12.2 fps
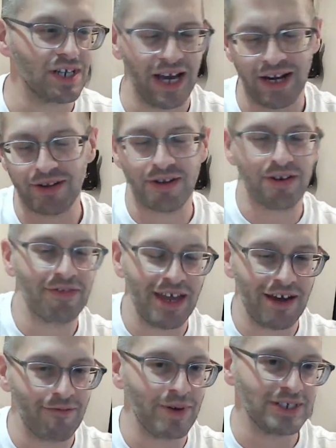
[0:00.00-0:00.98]
I don't know if they
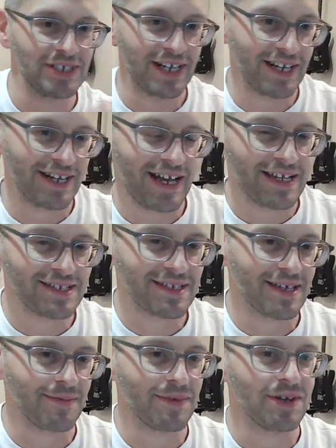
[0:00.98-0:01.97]
have budget. I didn't ask
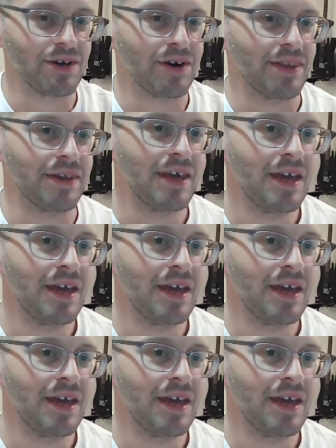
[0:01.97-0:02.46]
them, and